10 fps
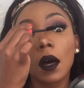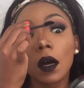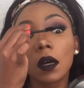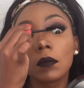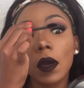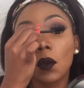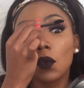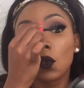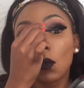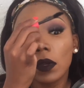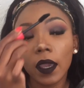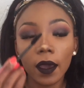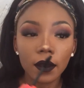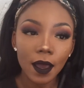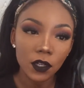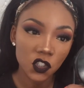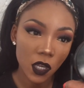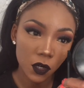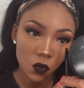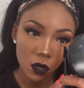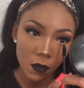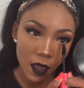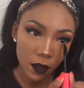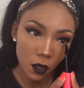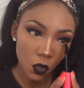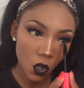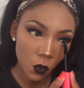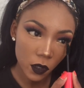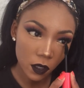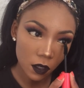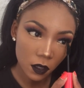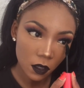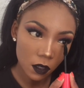I don't normally add eyeshadow on my lower